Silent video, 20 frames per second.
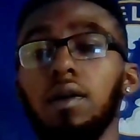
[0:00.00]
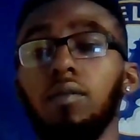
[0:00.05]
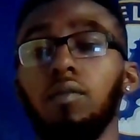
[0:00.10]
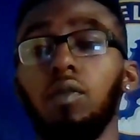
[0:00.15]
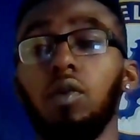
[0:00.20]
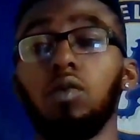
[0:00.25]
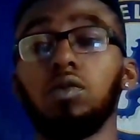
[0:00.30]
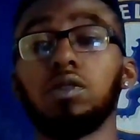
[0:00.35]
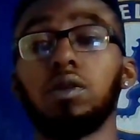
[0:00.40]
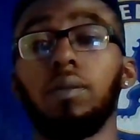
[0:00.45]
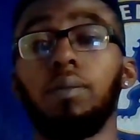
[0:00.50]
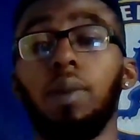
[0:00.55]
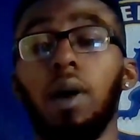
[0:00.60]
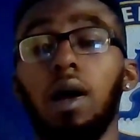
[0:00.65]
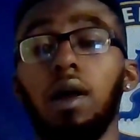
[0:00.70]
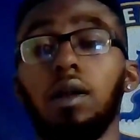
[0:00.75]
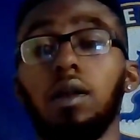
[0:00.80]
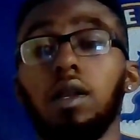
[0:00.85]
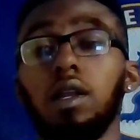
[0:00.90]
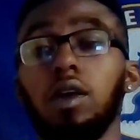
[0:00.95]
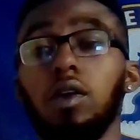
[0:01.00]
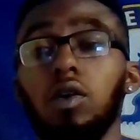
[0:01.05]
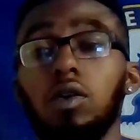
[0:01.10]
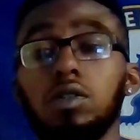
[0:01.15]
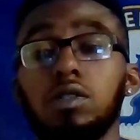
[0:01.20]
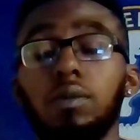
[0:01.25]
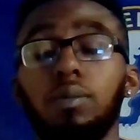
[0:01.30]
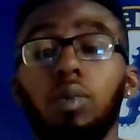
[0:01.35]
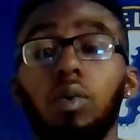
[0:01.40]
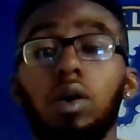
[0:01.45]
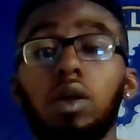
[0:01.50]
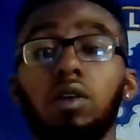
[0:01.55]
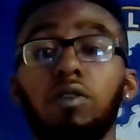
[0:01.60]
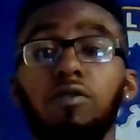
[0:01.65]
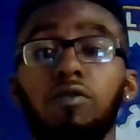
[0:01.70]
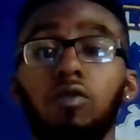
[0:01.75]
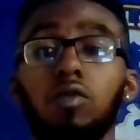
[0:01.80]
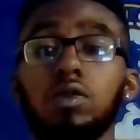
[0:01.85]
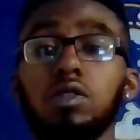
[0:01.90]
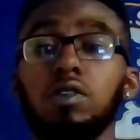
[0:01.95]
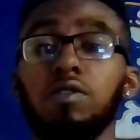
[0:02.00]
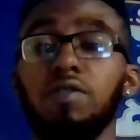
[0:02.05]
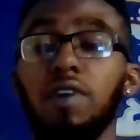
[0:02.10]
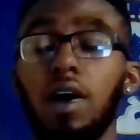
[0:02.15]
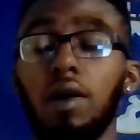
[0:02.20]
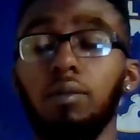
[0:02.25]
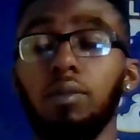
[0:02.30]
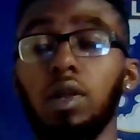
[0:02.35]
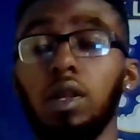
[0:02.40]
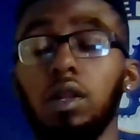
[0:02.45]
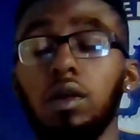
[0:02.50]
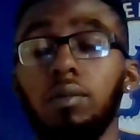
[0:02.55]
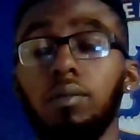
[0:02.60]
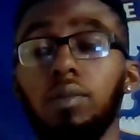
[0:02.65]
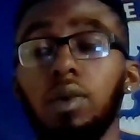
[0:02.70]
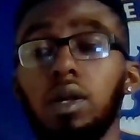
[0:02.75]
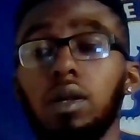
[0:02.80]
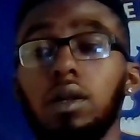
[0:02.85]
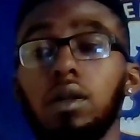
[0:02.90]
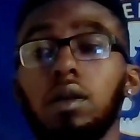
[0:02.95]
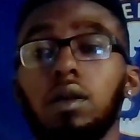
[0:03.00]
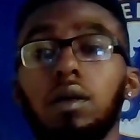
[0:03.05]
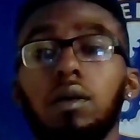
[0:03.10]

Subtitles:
he was apparently going to put in a 45 million bid.